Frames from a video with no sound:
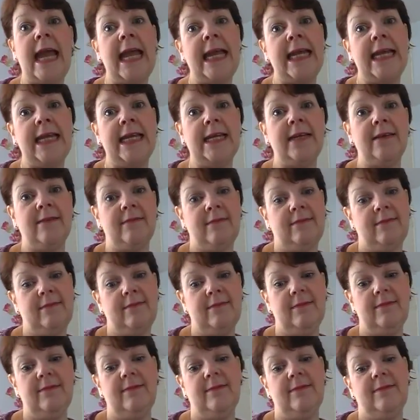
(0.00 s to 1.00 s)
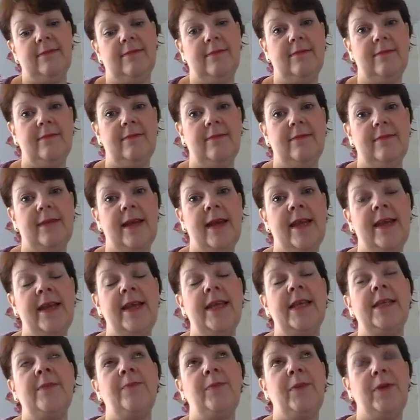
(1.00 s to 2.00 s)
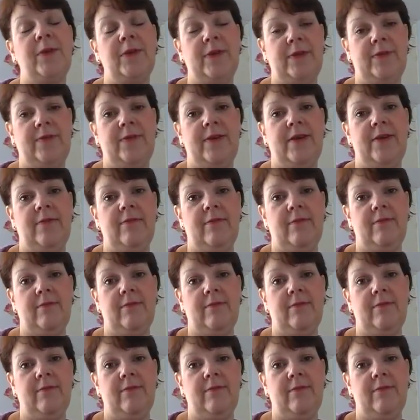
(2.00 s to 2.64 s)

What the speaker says: alien, and it is beautiful.